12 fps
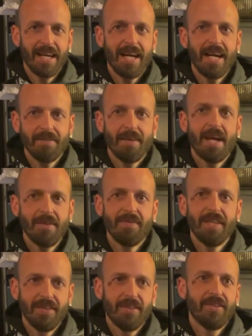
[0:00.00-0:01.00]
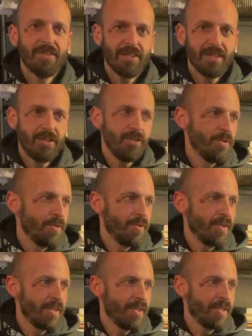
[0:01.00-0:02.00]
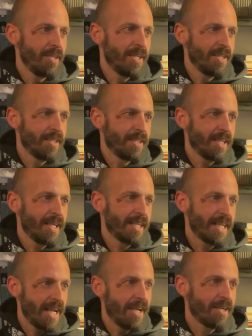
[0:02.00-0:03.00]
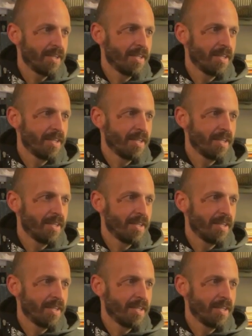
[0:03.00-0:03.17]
I felt secure, and cared.